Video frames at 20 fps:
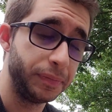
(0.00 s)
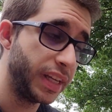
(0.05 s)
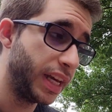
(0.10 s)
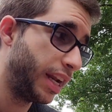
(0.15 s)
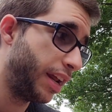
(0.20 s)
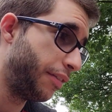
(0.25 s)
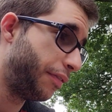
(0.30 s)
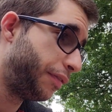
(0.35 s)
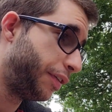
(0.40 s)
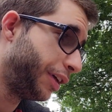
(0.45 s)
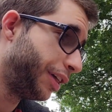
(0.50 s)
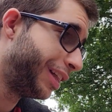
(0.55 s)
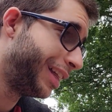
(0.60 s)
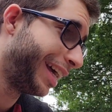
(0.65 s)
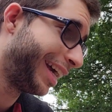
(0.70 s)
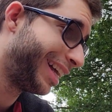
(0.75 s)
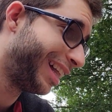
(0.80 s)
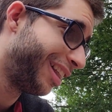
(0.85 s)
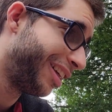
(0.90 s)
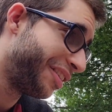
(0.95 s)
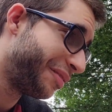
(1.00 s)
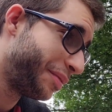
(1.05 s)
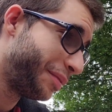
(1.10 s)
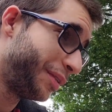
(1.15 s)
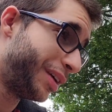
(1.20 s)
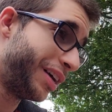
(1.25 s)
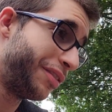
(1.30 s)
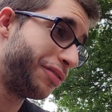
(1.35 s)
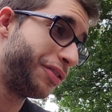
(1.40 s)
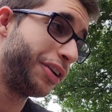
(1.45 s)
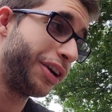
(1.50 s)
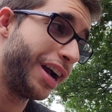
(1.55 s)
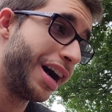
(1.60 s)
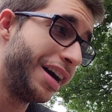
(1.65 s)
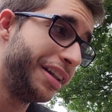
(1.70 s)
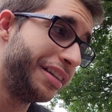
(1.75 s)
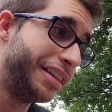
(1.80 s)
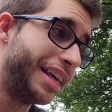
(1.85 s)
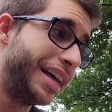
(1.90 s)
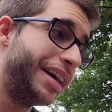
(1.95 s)
And I feel like a lot of people have
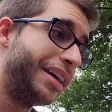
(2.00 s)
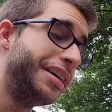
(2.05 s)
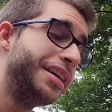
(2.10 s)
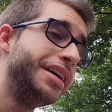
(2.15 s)
forgotten that.